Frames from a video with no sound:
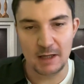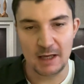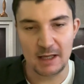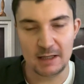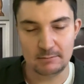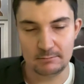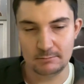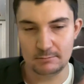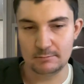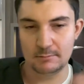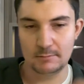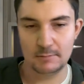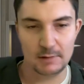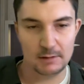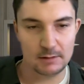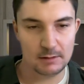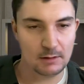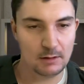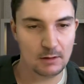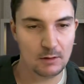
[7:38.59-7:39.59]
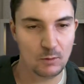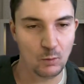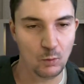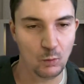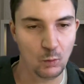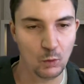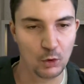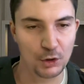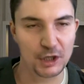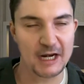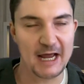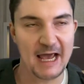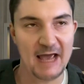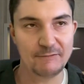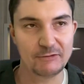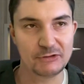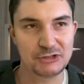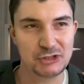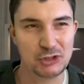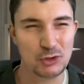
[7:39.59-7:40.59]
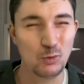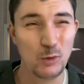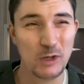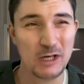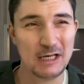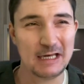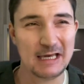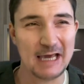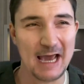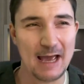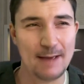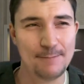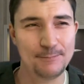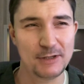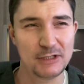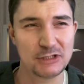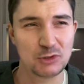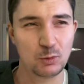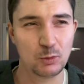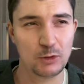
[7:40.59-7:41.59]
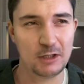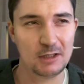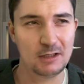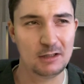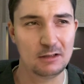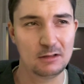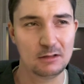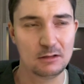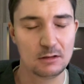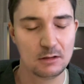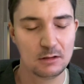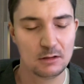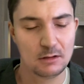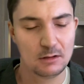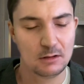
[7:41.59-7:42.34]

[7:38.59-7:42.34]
And we're going to have a 2-week gap between